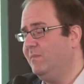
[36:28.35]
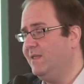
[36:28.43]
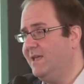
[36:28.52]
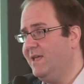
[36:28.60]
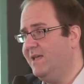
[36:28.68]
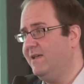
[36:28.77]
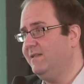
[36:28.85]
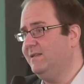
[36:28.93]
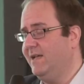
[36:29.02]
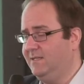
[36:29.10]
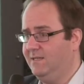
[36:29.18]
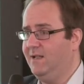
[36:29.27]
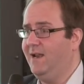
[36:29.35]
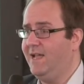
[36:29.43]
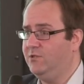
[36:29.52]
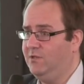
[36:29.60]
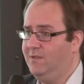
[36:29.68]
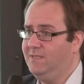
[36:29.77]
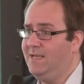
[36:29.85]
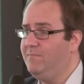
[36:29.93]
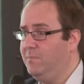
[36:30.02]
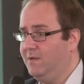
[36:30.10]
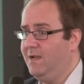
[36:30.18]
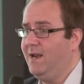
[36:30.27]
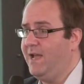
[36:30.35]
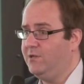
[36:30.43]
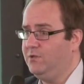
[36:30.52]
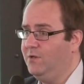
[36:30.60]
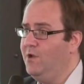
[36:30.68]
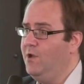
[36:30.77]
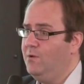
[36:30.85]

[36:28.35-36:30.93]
the data collection, the sample collection,